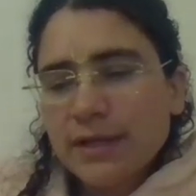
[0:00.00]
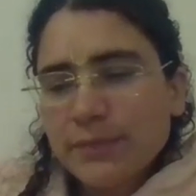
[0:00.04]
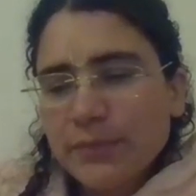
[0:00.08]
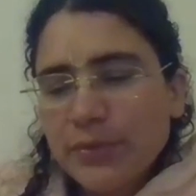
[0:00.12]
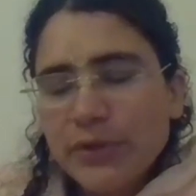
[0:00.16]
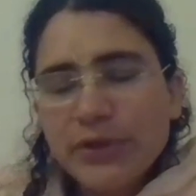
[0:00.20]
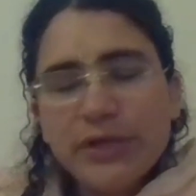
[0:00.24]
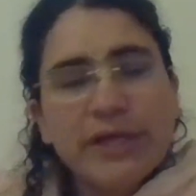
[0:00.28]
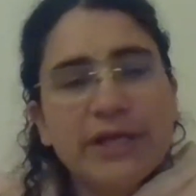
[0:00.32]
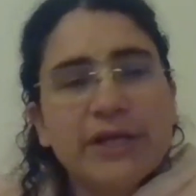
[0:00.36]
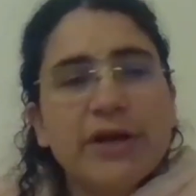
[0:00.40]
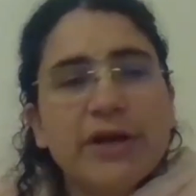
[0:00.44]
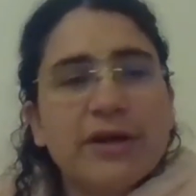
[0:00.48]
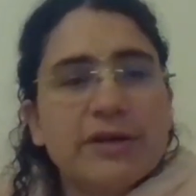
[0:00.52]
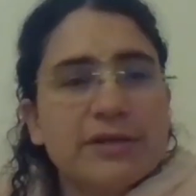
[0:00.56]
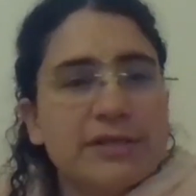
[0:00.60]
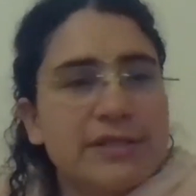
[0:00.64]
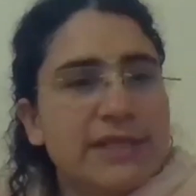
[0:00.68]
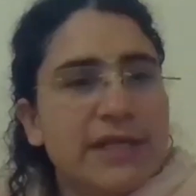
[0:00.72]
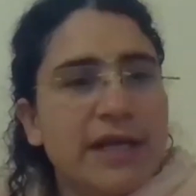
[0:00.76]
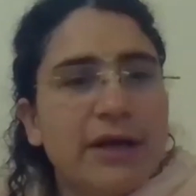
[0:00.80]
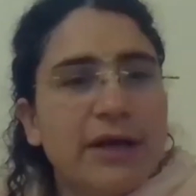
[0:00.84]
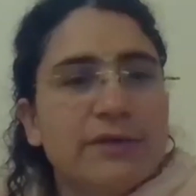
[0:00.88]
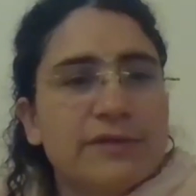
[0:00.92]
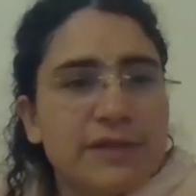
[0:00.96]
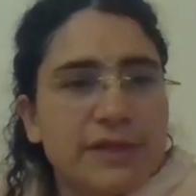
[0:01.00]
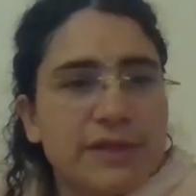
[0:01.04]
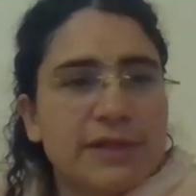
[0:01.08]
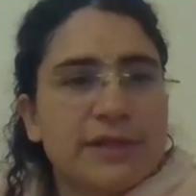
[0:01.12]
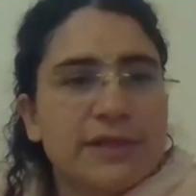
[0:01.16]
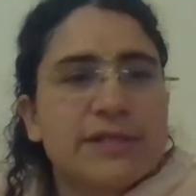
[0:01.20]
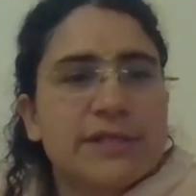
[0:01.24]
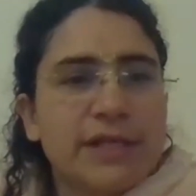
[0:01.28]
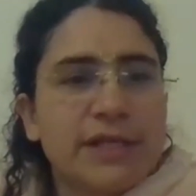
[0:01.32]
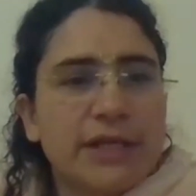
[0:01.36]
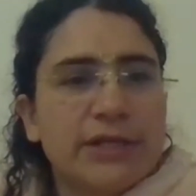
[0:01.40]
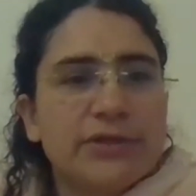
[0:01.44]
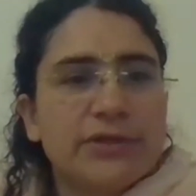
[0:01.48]
putting ourselves at the
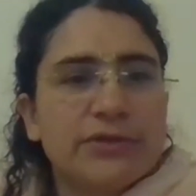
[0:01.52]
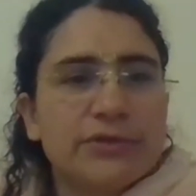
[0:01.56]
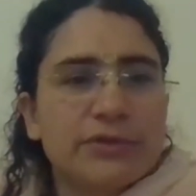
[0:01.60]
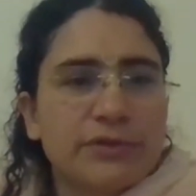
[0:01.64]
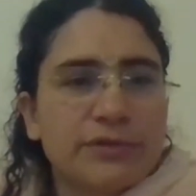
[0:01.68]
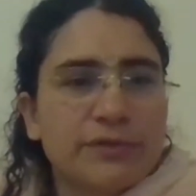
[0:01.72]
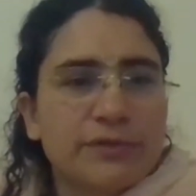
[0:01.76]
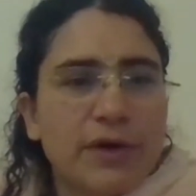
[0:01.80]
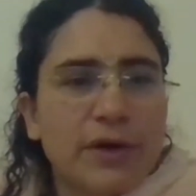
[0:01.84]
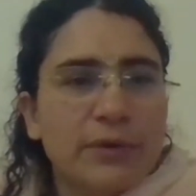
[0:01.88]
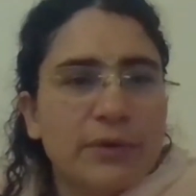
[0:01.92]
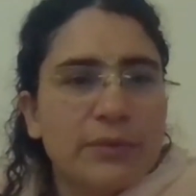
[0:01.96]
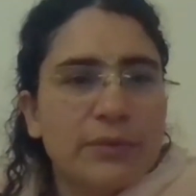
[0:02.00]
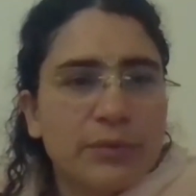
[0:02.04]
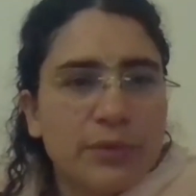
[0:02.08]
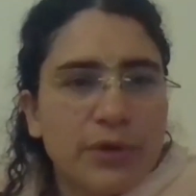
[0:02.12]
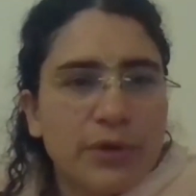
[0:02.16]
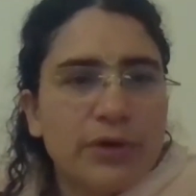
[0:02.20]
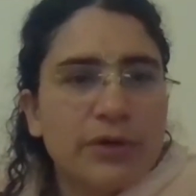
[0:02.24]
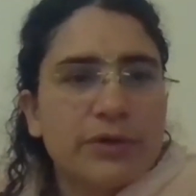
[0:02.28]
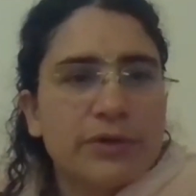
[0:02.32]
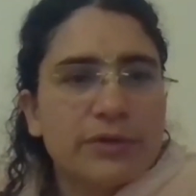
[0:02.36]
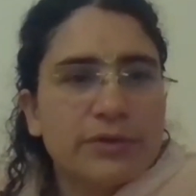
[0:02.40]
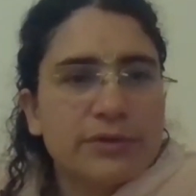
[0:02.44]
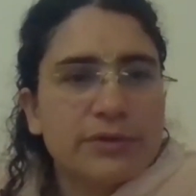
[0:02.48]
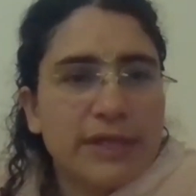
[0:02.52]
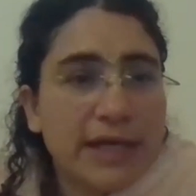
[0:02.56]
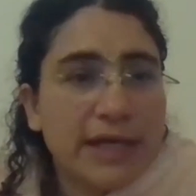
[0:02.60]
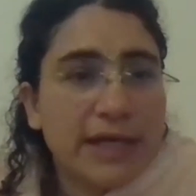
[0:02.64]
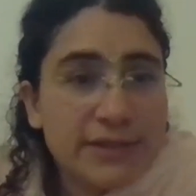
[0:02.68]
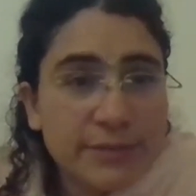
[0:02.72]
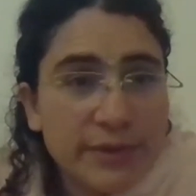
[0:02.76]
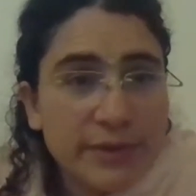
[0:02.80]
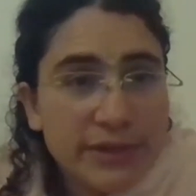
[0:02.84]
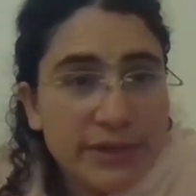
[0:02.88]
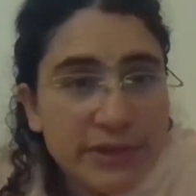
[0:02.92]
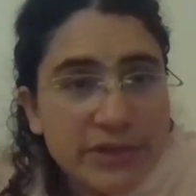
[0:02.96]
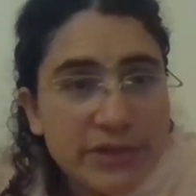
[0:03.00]
center of our world
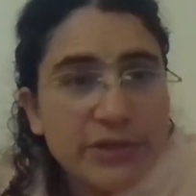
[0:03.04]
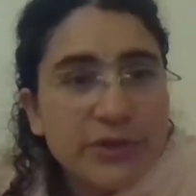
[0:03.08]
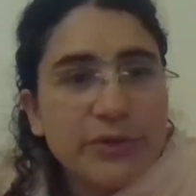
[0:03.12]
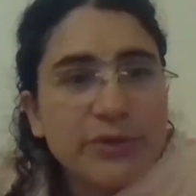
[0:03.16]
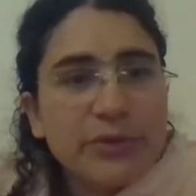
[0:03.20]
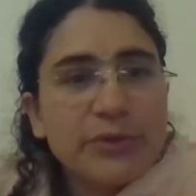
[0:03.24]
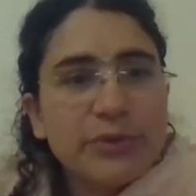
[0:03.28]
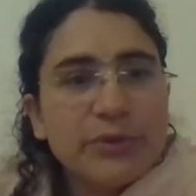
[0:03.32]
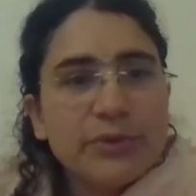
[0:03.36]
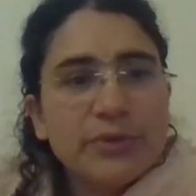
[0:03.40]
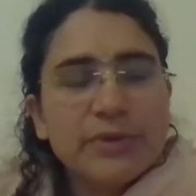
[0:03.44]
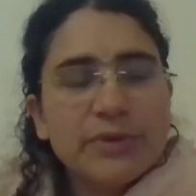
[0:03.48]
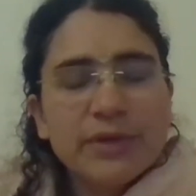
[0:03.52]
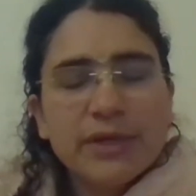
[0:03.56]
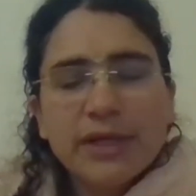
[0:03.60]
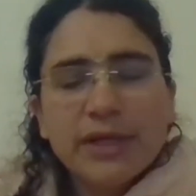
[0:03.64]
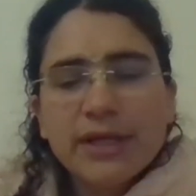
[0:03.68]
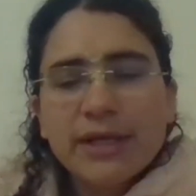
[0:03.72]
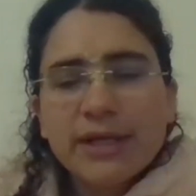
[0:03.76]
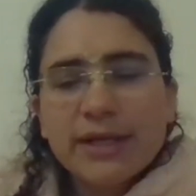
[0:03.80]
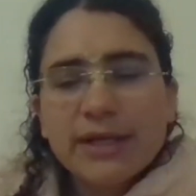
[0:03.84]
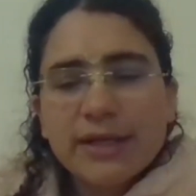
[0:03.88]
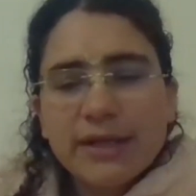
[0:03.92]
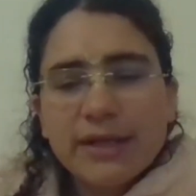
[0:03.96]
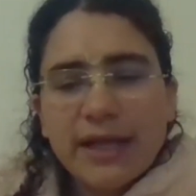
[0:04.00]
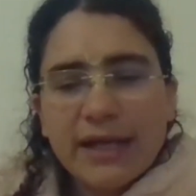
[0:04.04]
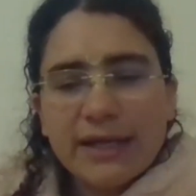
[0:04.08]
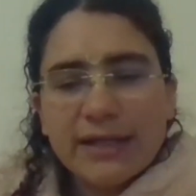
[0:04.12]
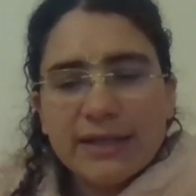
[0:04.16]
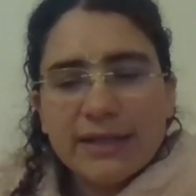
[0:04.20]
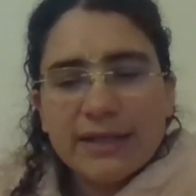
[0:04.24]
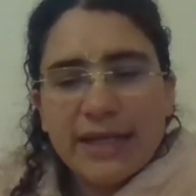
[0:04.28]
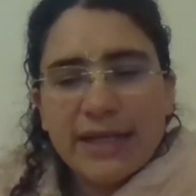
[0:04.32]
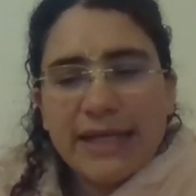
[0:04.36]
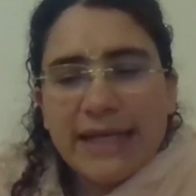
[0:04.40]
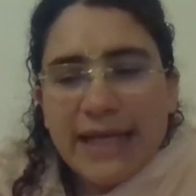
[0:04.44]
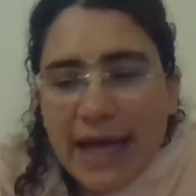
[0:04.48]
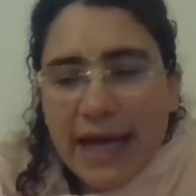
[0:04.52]
as we do,
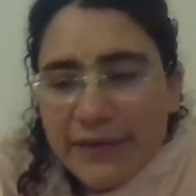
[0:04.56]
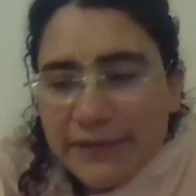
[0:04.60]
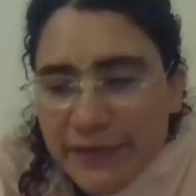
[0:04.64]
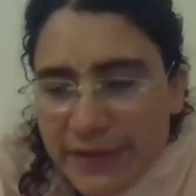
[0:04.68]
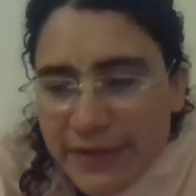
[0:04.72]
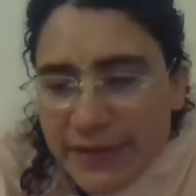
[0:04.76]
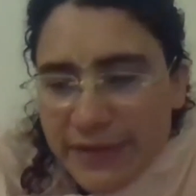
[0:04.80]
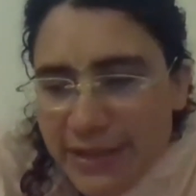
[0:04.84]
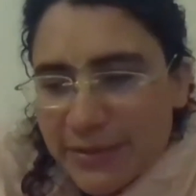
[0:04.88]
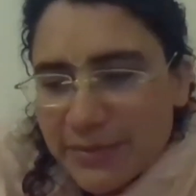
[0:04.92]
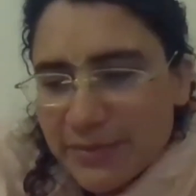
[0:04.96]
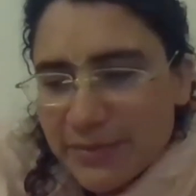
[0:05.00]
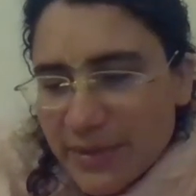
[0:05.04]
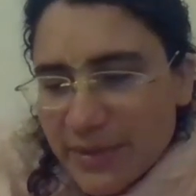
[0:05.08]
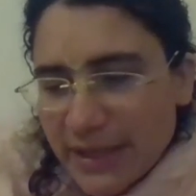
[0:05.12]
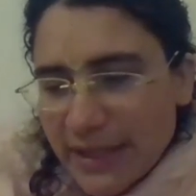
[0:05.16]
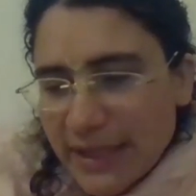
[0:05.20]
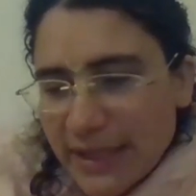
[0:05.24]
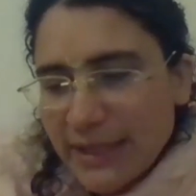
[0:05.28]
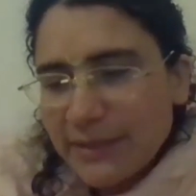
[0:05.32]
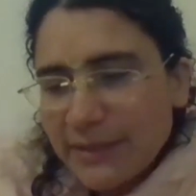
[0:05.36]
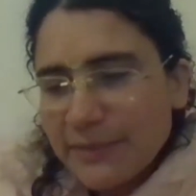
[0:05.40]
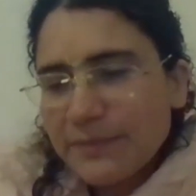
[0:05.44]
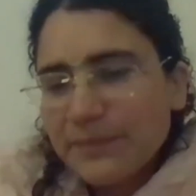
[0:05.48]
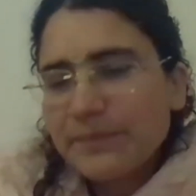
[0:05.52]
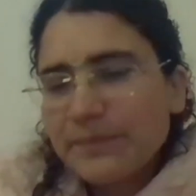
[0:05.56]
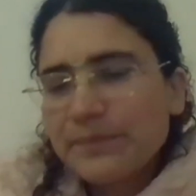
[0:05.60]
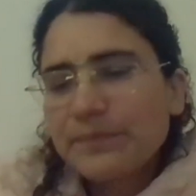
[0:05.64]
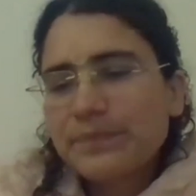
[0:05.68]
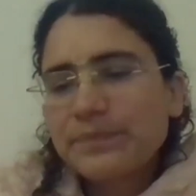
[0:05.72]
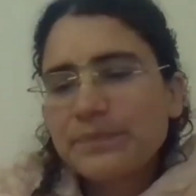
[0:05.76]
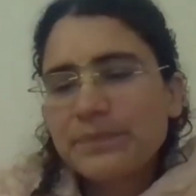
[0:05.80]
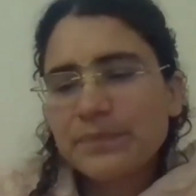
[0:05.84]
then inevitably